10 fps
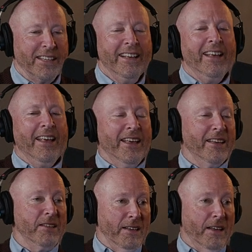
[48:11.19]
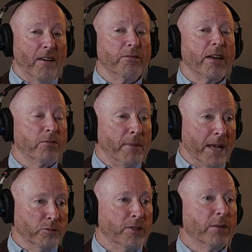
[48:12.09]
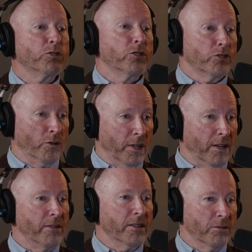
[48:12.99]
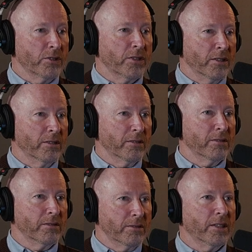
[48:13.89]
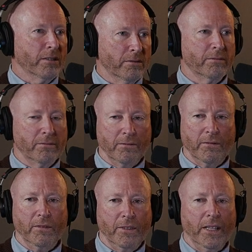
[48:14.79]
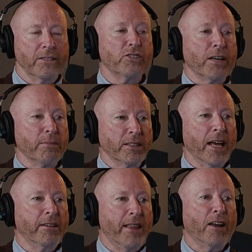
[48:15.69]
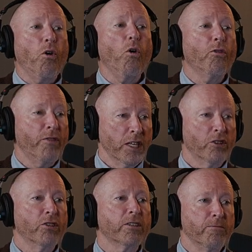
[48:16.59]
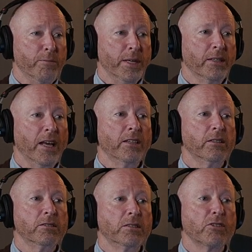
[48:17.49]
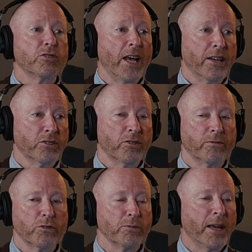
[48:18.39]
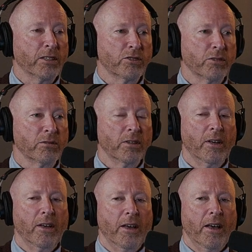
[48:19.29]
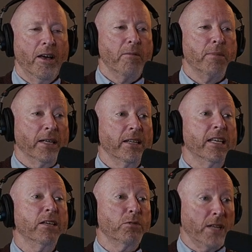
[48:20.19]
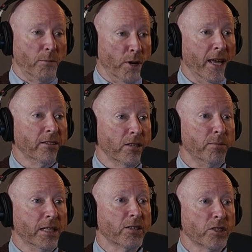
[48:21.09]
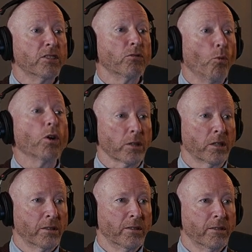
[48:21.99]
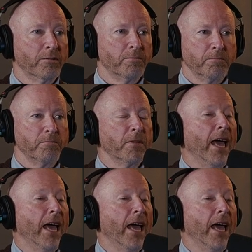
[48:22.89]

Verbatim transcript: No. A flight from Amsterdam to Detroit, I think, was the, yes, the, right. the segment. And that whole thing could have been a disaster oh, for its magnitude. Absolutely. But he was apprehended because it didn't work. He, yeah.